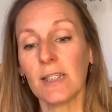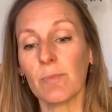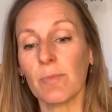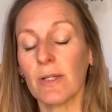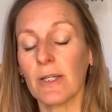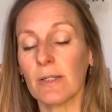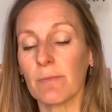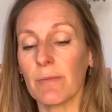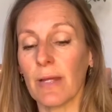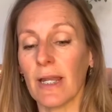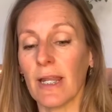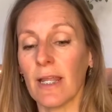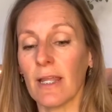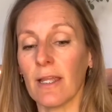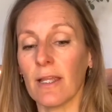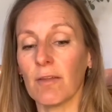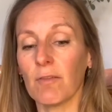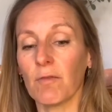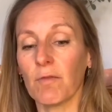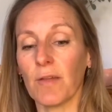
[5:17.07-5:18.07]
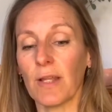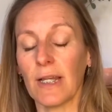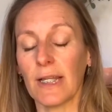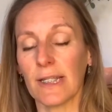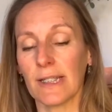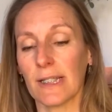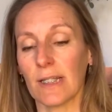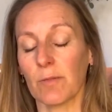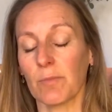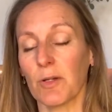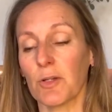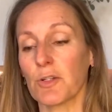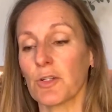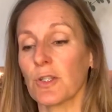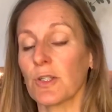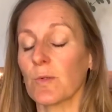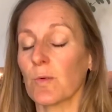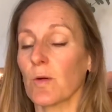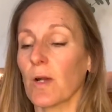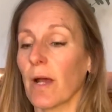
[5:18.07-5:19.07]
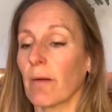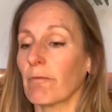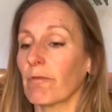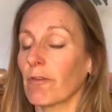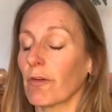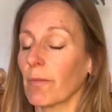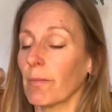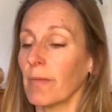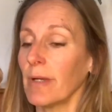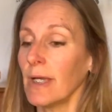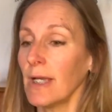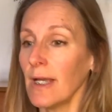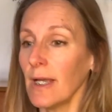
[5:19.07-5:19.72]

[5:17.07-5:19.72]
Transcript: because many feelings and emotions will come from